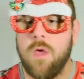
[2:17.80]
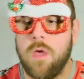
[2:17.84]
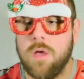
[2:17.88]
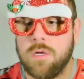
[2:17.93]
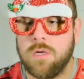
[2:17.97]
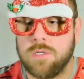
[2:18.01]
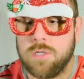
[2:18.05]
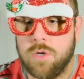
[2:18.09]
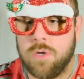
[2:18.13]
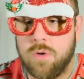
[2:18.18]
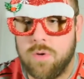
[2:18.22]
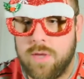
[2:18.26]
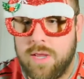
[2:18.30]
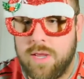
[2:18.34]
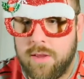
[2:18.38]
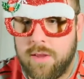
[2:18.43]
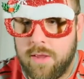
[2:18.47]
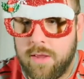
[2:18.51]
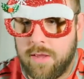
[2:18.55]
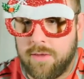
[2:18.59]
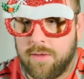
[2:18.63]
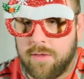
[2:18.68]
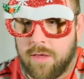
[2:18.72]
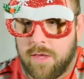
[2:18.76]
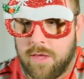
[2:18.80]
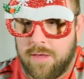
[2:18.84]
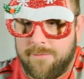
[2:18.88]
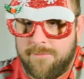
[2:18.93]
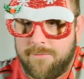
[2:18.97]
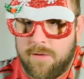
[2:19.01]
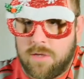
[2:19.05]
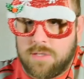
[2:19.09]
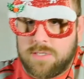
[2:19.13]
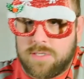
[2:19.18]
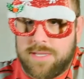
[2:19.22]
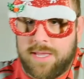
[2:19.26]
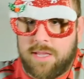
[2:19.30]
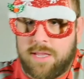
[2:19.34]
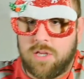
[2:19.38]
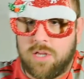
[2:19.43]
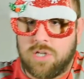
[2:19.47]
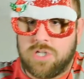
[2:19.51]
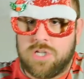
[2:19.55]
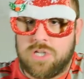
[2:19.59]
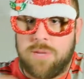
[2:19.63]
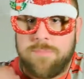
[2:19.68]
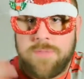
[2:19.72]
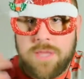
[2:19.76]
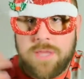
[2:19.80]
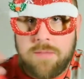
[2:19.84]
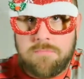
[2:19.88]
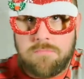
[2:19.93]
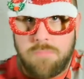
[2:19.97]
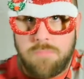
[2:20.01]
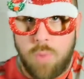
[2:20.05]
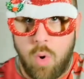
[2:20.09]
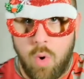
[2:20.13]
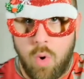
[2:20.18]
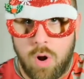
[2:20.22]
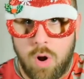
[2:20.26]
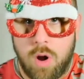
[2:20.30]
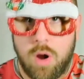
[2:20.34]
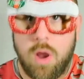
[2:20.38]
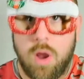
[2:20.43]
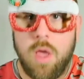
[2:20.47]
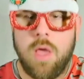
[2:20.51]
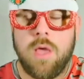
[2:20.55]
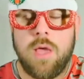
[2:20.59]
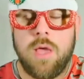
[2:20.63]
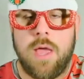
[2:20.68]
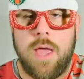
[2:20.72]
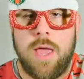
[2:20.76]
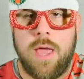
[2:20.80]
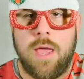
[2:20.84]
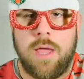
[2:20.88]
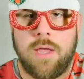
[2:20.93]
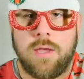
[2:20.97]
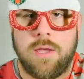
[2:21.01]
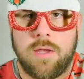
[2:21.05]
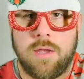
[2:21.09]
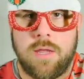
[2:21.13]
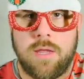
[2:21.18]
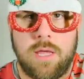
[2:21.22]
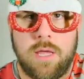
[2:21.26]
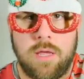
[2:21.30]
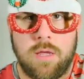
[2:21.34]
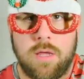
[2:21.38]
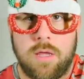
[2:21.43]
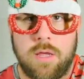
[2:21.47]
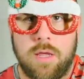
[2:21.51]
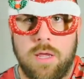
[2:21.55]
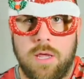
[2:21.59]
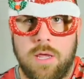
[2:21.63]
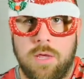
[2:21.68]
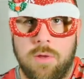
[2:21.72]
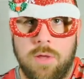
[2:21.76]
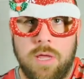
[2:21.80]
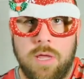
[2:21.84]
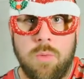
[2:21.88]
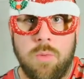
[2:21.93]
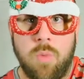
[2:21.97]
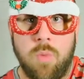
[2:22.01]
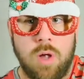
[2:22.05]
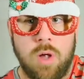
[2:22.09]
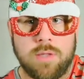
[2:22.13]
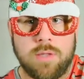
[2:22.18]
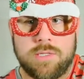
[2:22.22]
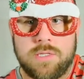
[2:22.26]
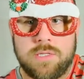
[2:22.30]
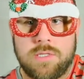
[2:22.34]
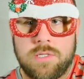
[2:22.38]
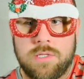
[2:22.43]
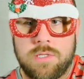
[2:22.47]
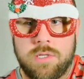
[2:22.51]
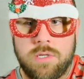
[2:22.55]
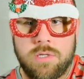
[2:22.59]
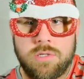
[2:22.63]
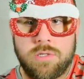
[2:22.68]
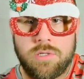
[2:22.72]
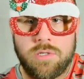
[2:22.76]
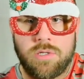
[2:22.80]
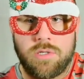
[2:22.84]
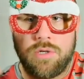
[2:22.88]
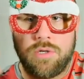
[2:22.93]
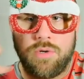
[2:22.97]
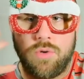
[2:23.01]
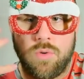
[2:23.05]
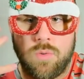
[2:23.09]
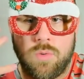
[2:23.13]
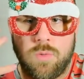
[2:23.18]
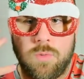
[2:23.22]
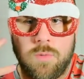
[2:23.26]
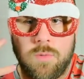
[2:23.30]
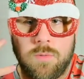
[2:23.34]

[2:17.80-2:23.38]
So he feels like there's something more, and he wants to